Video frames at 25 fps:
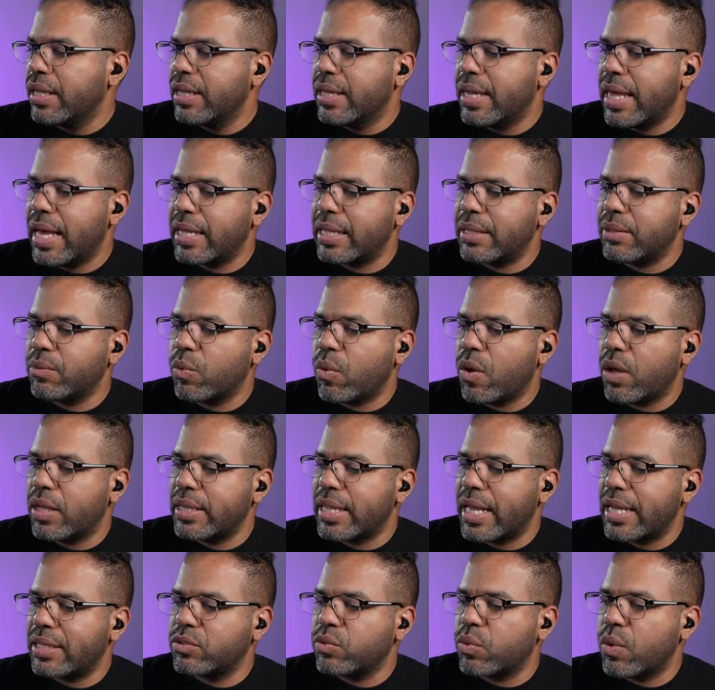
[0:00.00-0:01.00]

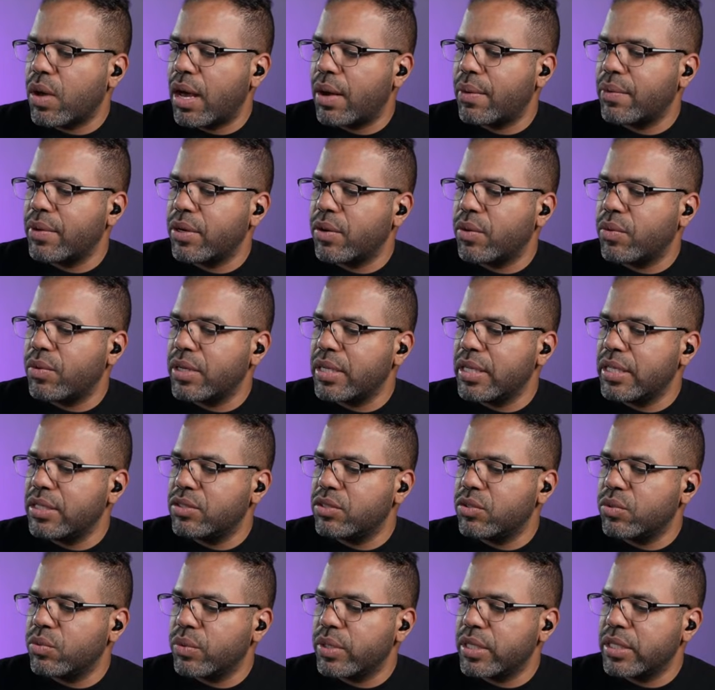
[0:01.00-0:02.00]
That's why we don't need
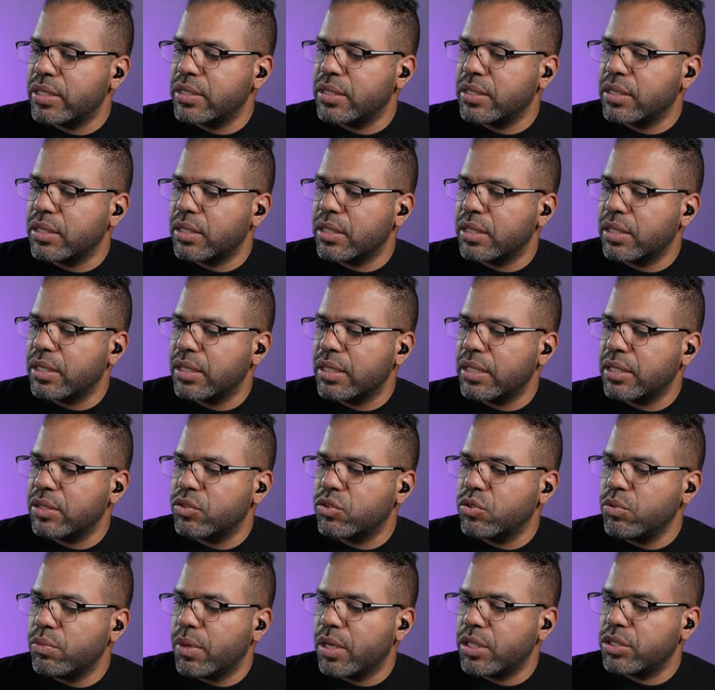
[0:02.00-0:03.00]
to risk
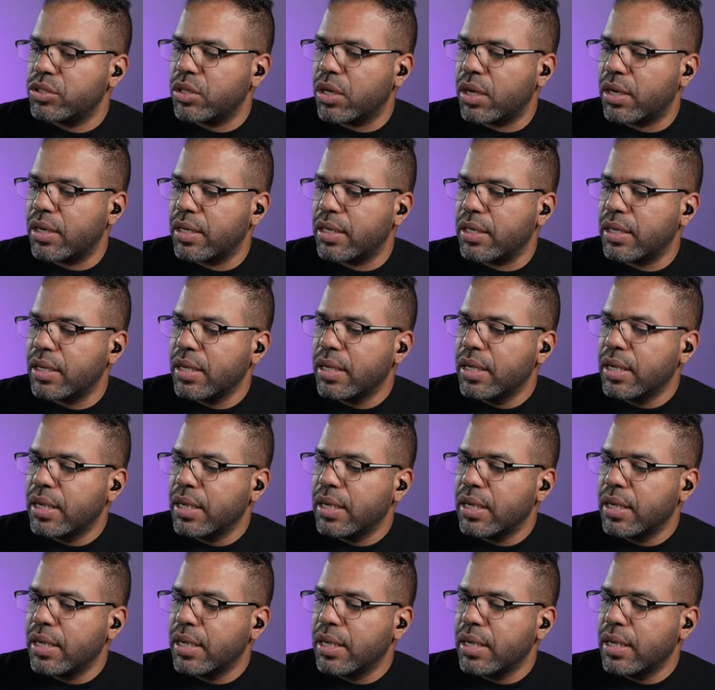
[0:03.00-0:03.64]
too much on it.